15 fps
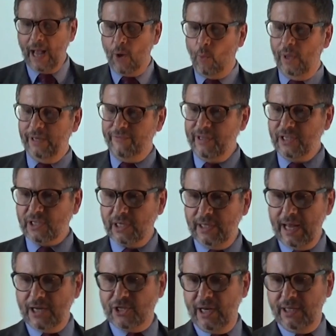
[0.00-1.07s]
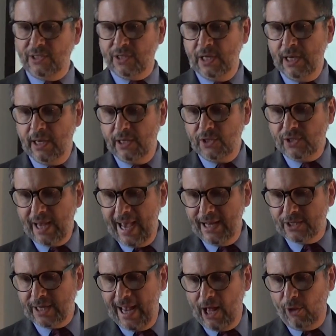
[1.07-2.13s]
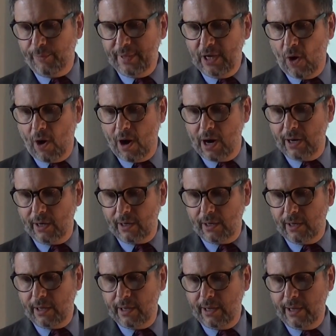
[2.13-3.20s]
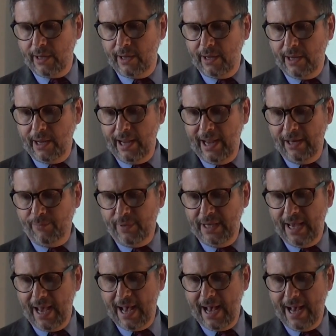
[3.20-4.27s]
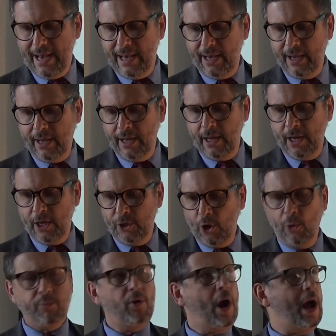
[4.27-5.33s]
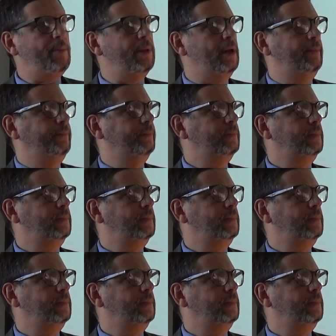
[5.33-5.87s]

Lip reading: out one of these conditions, say it's an LPR in PA, no problem.